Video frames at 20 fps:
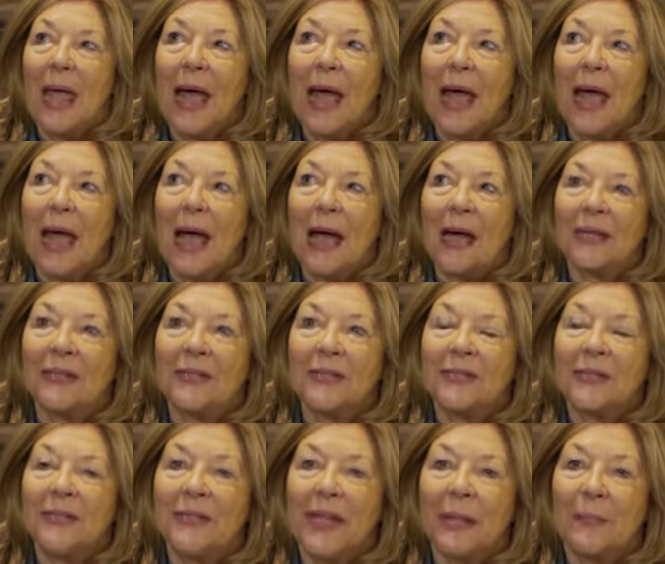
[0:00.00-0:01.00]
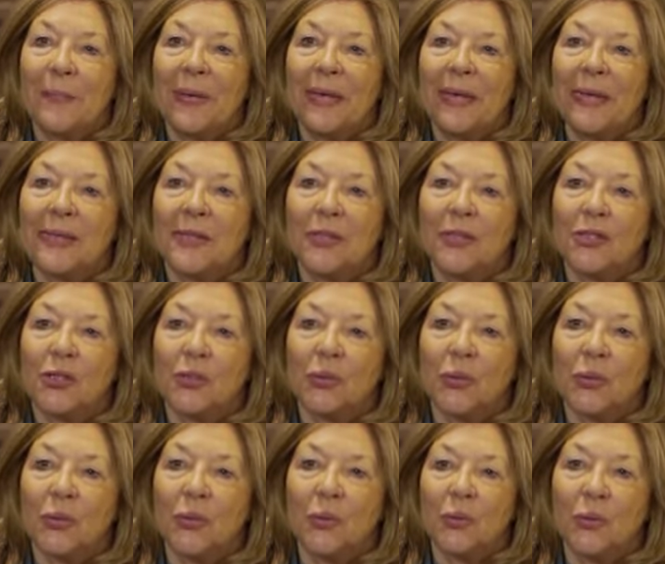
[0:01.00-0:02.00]
And they begin
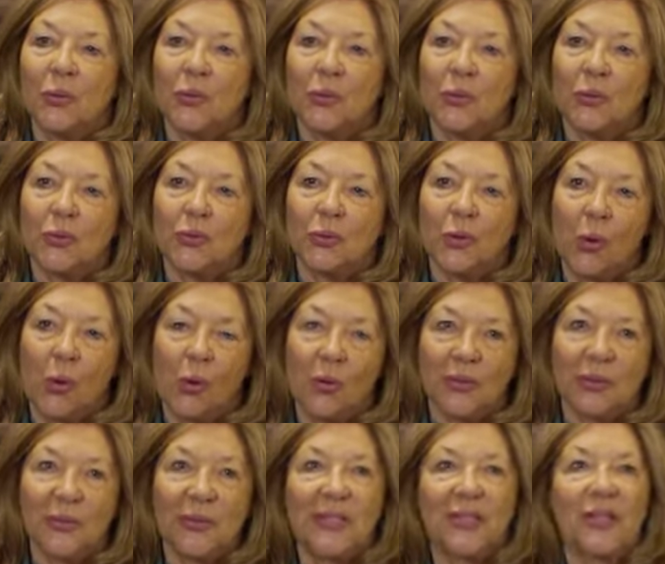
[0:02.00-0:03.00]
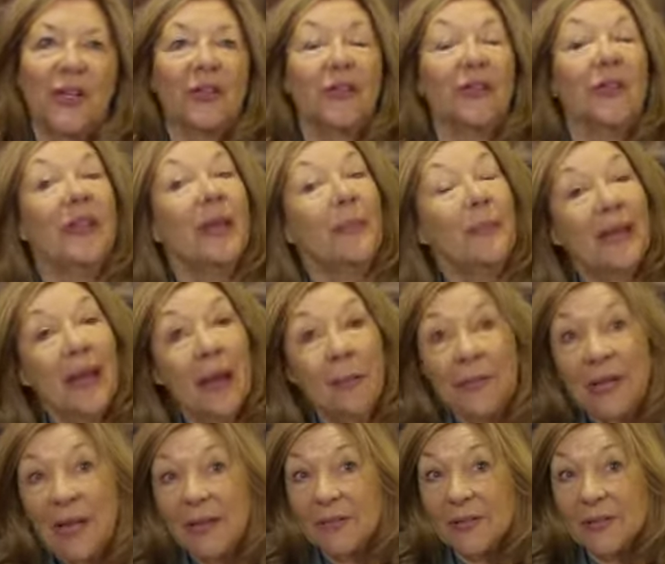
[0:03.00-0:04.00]
to talk to each other, and they
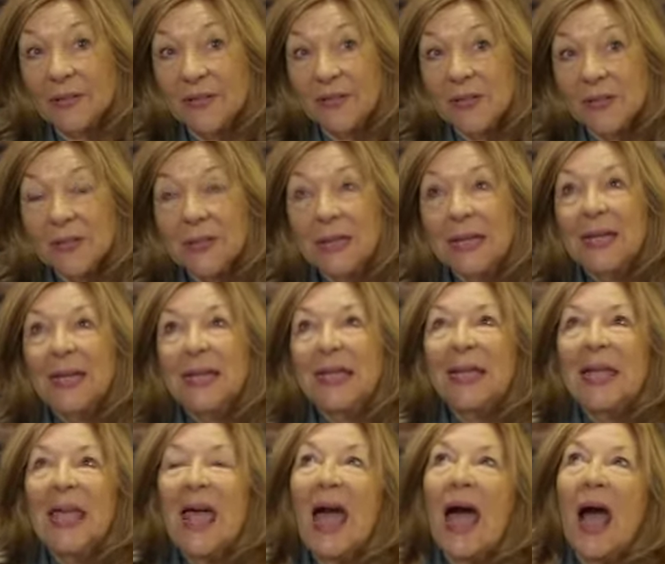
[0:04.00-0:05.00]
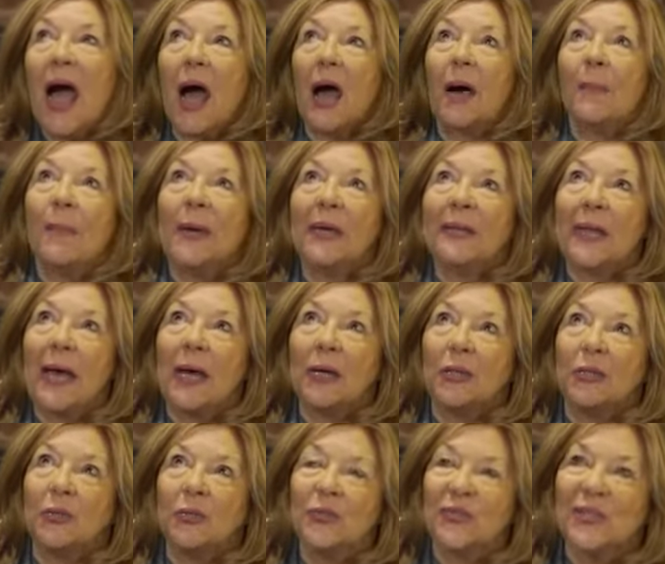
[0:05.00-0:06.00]
become lovers. Now
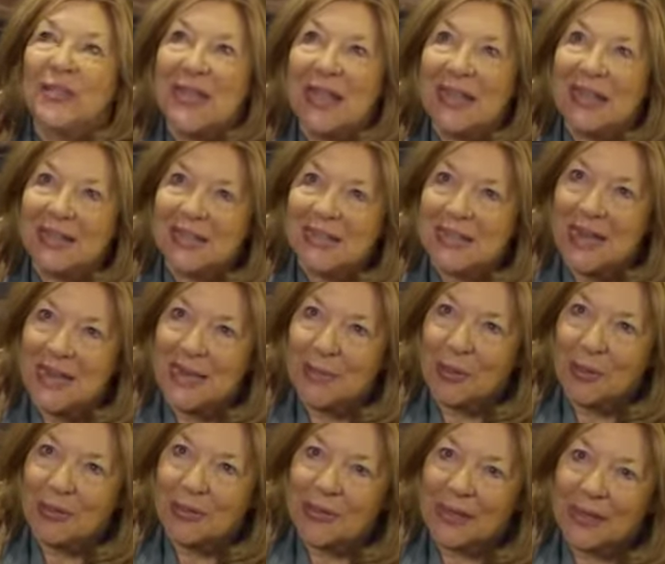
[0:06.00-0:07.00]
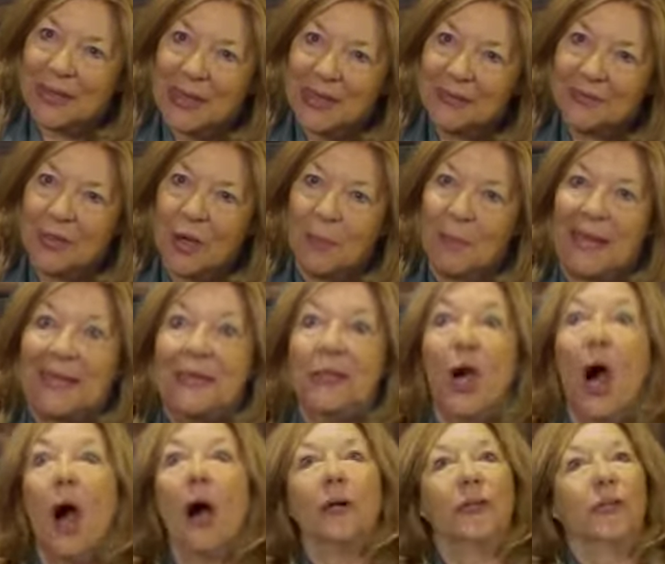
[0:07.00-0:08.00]
you'd say this to anybody and they kind of go, my
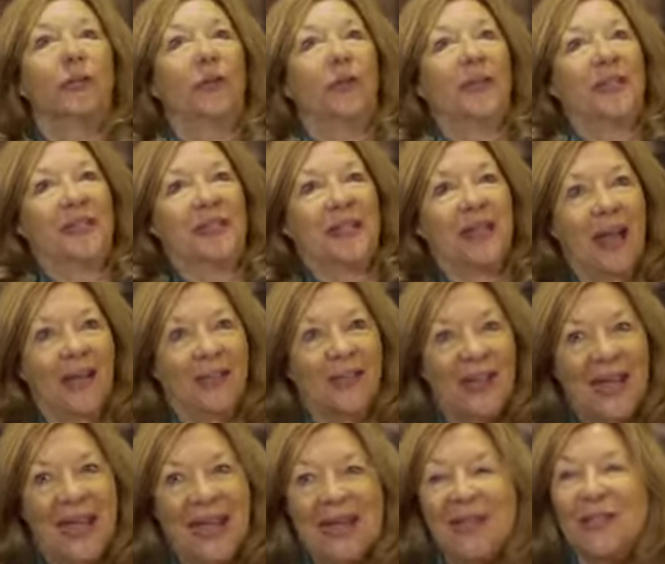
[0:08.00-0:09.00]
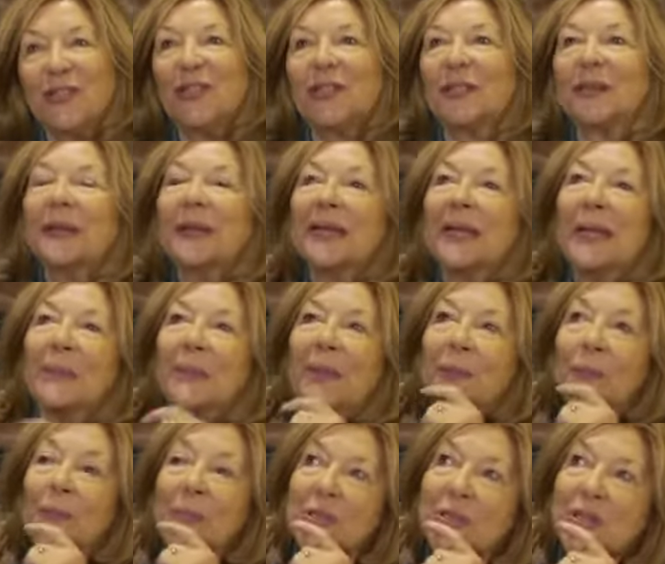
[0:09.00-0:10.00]
God, you know, this is underage,
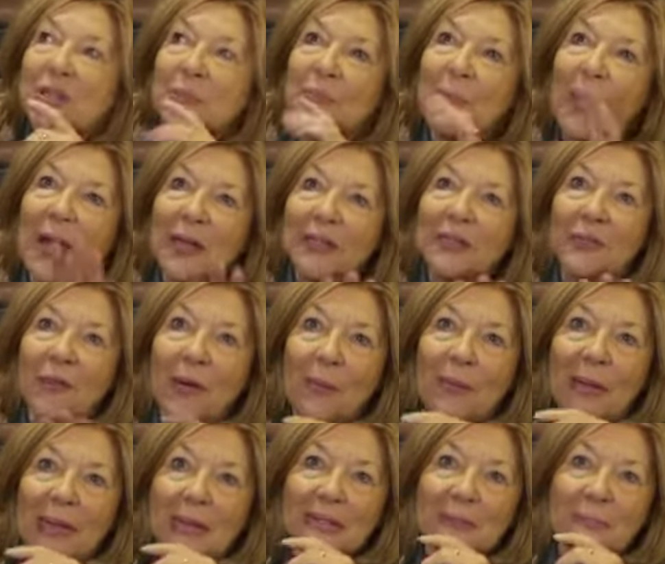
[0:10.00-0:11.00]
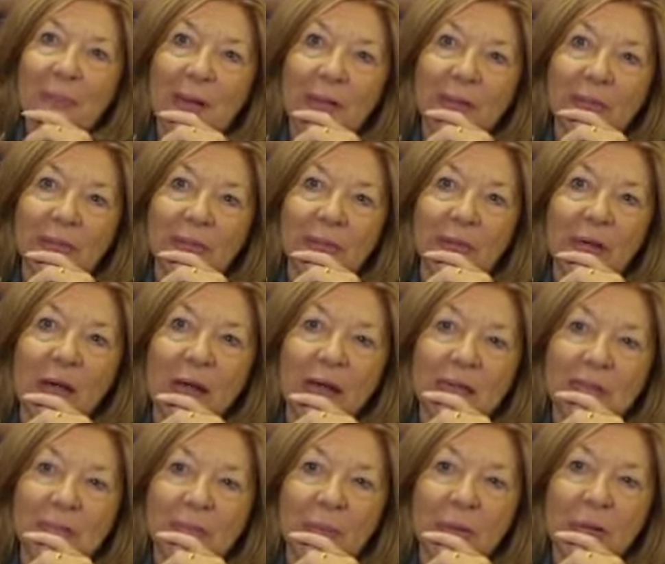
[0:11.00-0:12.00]
but which is part of what makes Marguerite
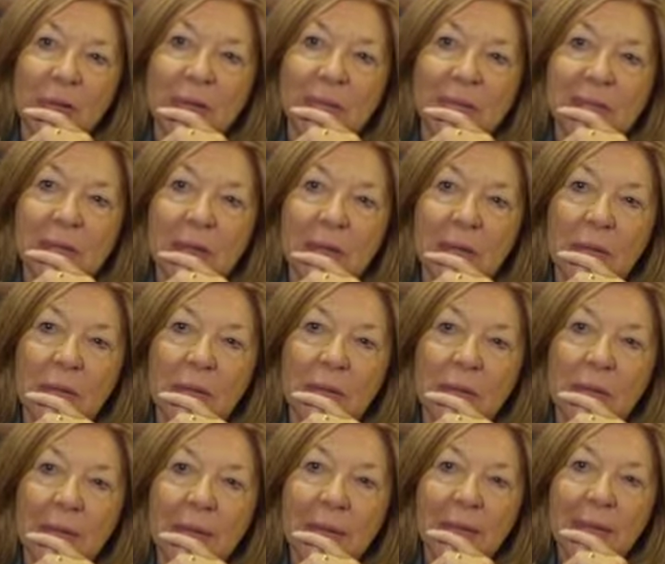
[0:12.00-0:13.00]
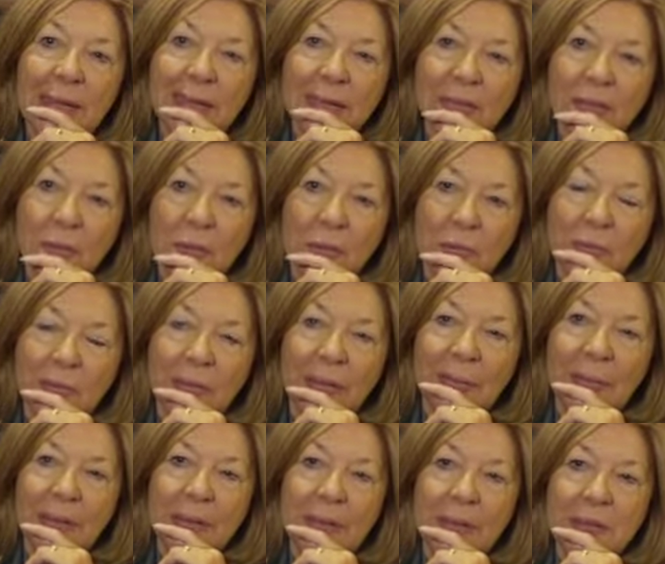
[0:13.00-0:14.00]
Duras' work so extraordinary,
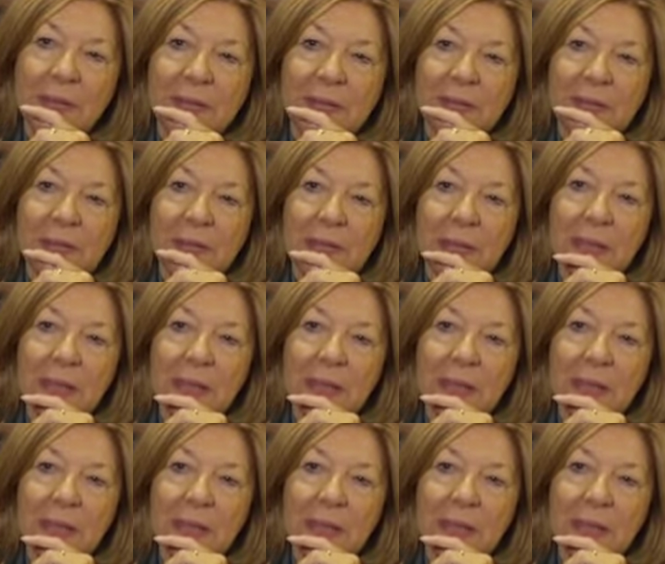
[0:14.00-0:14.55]
because